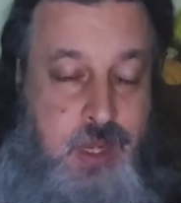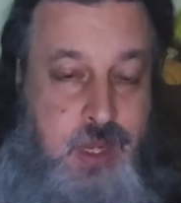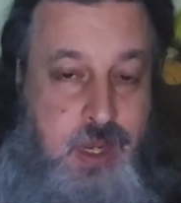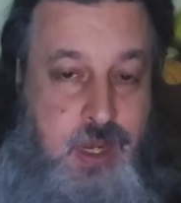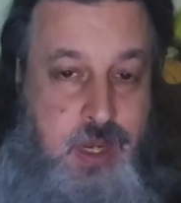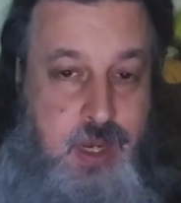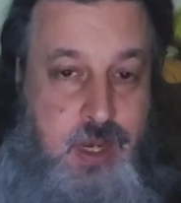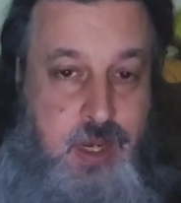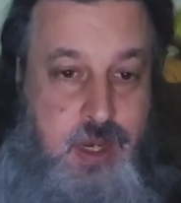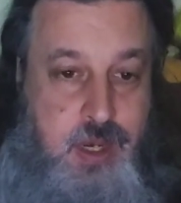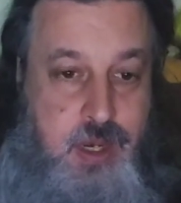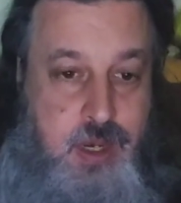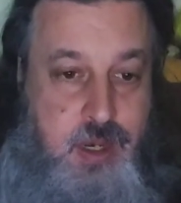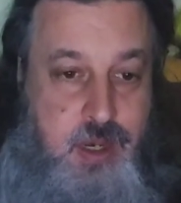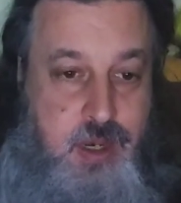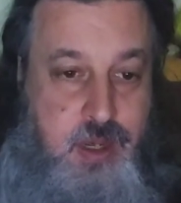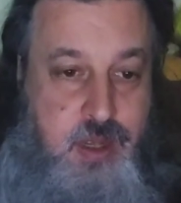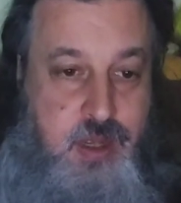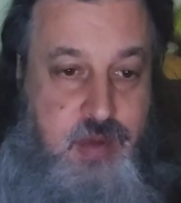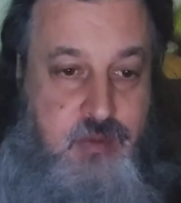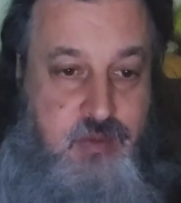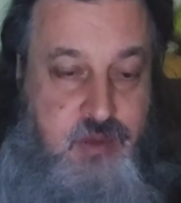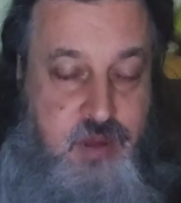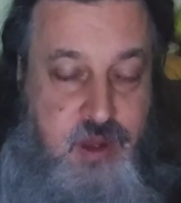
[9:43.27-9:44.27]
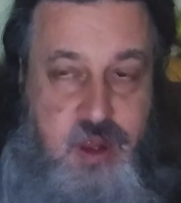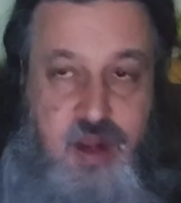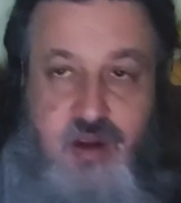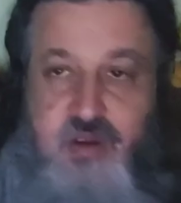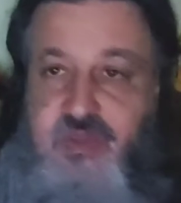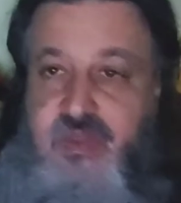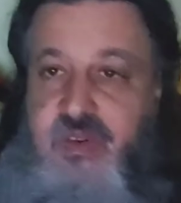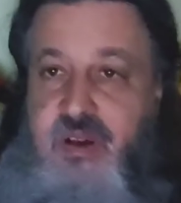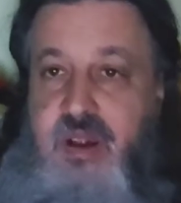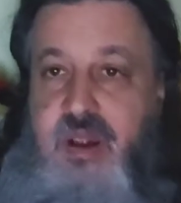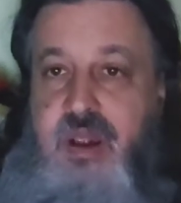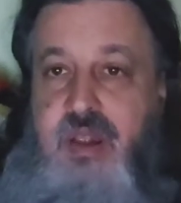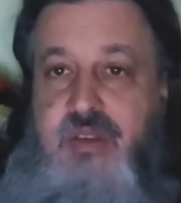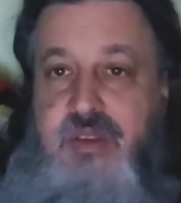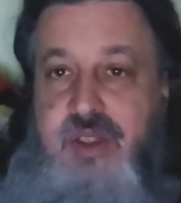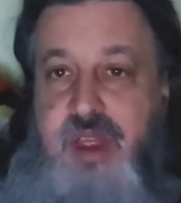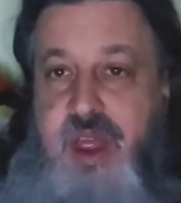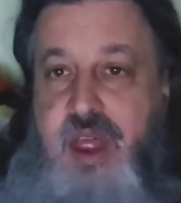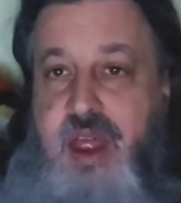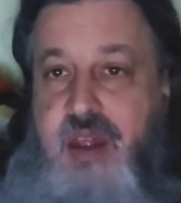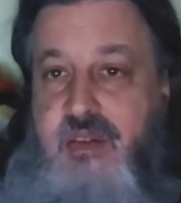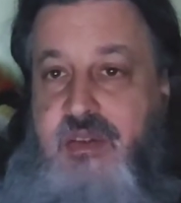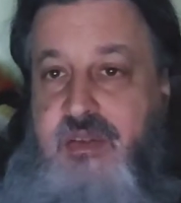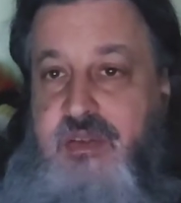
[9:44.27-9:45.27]
The vlog falls
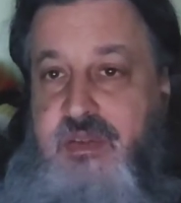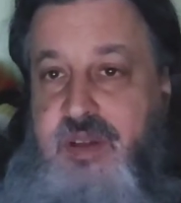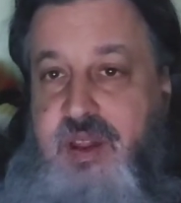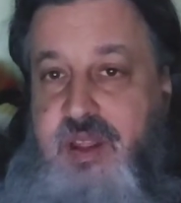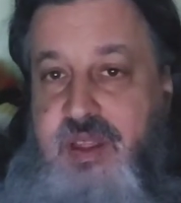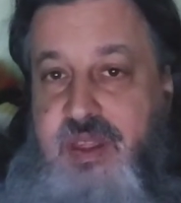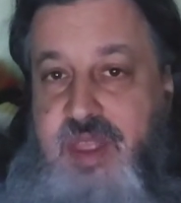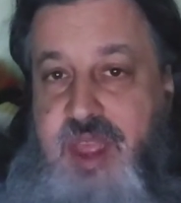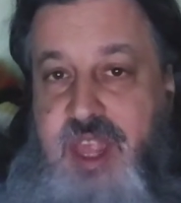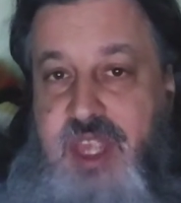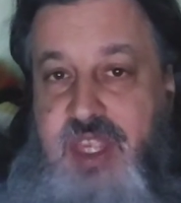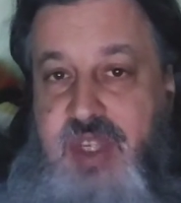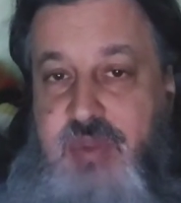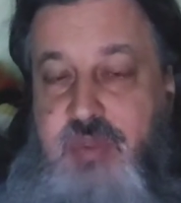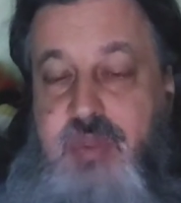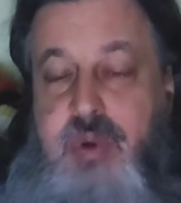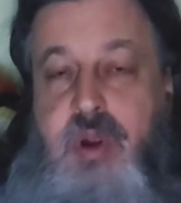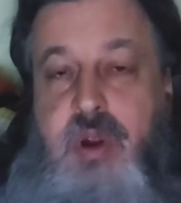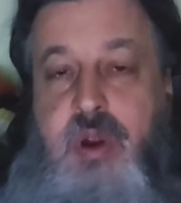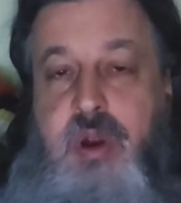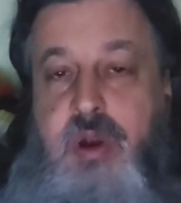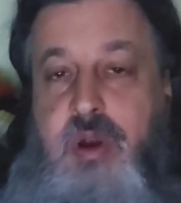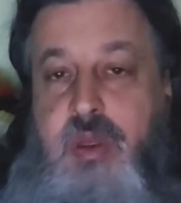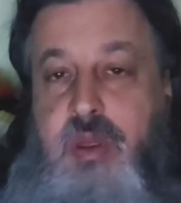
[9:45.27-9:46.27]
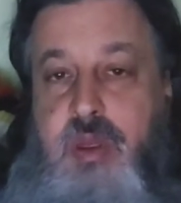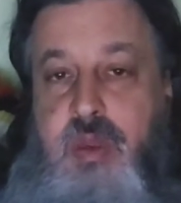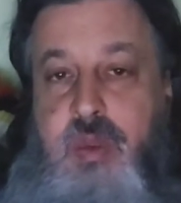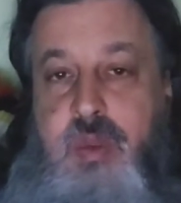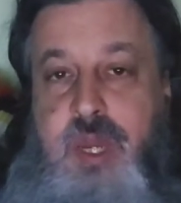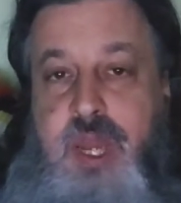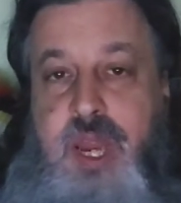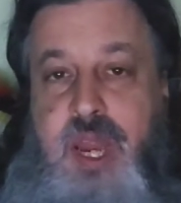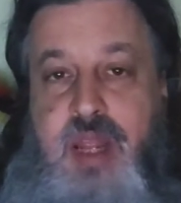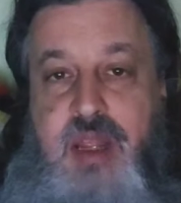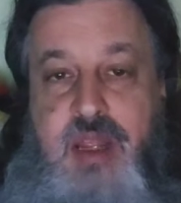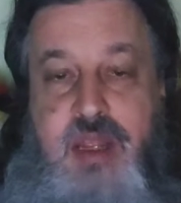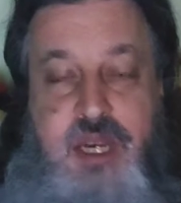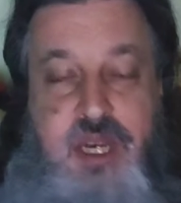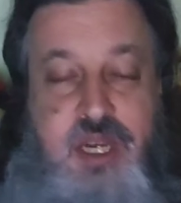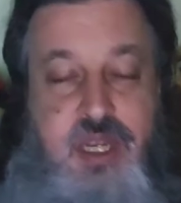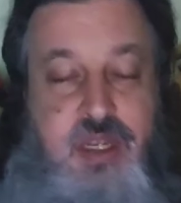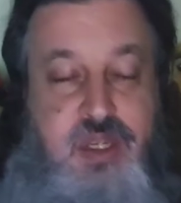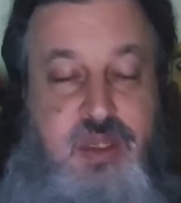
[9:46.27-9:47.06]
off, and that's part of the reality.